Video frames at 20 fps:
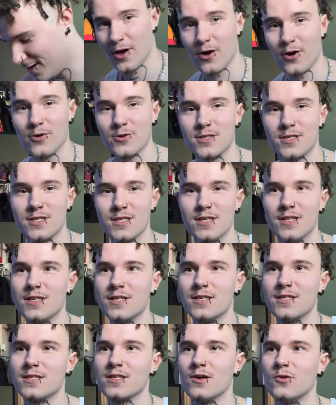Y'all gonna see
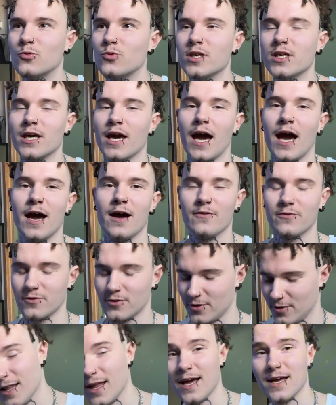this a week
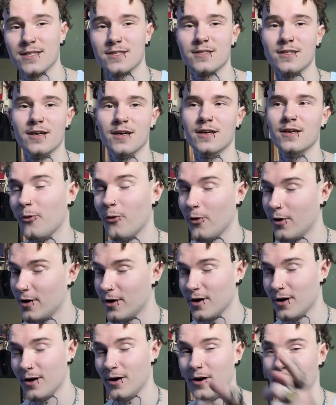after. Last night,
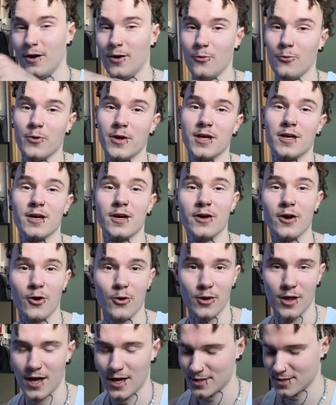or a week ago
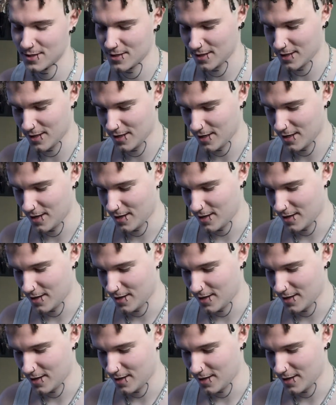last night,